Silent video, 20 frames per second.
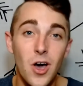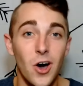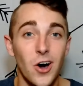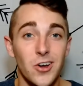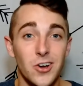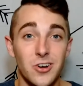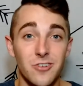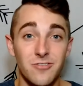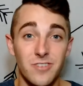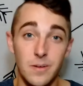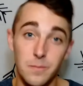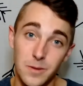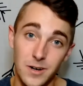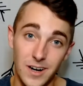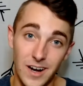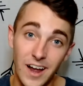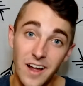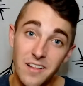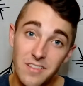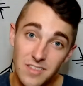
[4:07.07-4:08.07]
on November
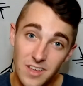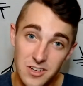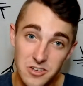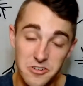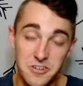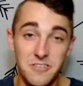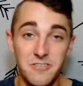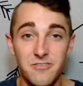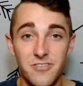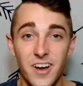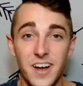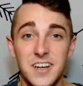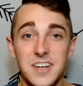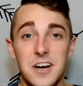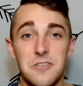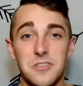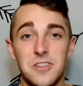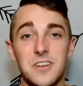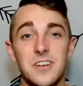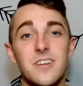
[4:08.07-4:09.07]
8th, and you can find
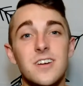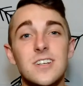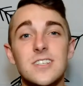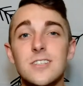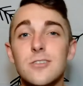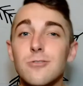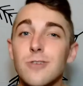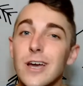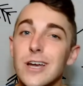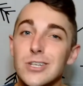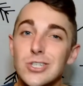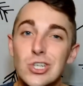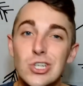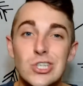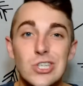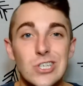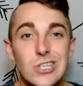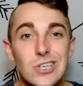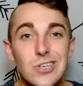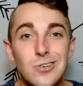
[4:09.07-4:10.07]
out the nearest
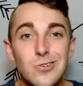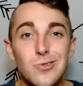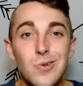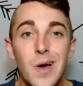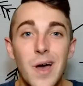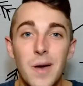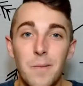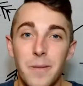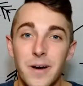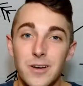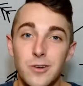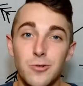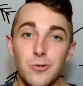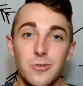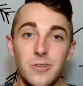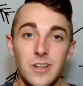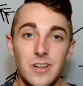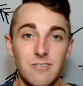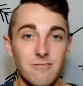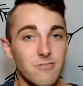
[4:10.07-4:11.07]
location to you by
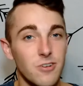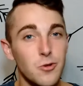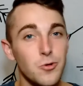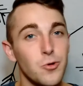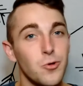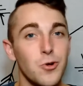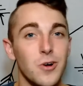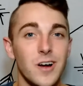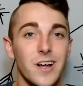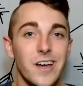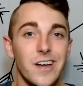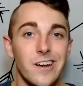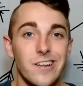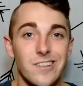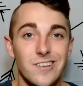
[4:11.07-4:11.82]
Googling Vote Oregon,